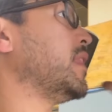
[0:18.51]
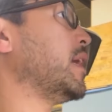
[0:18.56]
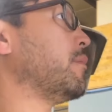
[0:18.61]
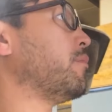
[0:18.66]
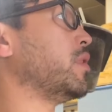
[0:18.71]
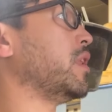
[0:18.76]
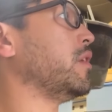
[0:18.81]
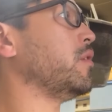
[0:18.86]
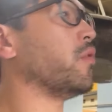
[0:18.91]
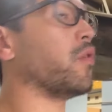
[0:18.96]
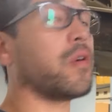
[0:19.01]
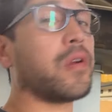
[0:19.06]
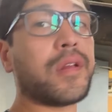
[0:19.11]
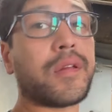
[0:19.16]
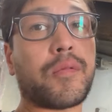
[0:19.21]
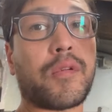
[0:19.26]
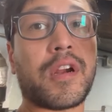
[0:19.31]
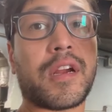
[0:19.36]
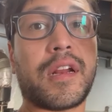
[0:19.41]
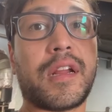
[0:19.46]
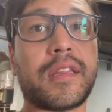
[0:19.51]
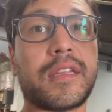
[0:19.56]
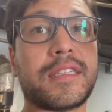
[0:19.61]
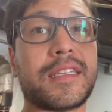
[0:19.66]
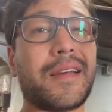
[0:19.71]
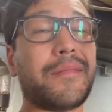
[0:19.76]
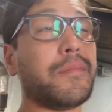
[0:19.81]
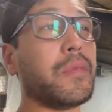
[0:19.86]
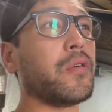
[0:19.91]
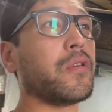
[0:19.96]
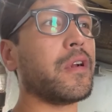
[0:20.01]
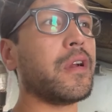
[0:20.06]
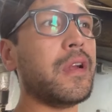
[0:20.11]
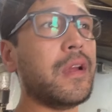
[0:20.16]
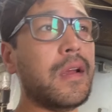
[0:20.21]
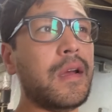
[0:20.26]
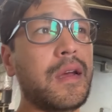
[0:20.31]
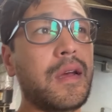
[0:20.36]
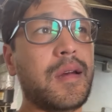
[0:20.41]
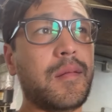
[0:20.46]
That blend door is working on the temp motor,
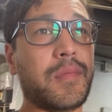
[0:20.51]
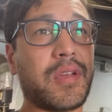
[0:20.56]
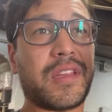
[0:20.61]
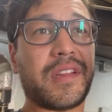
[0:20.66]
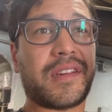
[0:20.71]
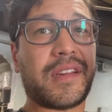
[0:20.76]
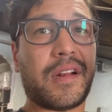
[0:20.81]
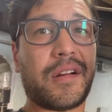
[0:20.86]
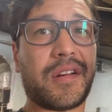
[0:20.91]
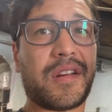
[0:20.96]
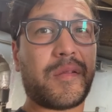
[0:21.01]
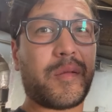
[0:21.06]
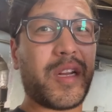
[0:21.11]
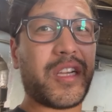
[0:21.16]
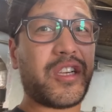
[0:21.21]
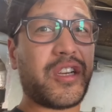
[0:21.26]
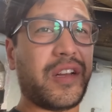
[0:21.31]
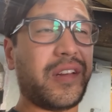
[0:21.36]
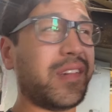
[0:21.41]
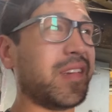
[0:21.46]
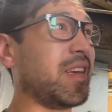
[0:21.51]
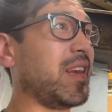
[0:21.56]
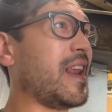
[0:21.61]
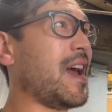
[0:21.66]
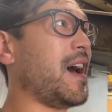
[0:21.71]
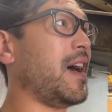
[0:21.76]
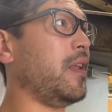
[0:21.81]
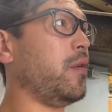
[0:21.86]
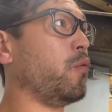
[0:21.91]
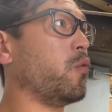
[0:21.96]
but the center switch is not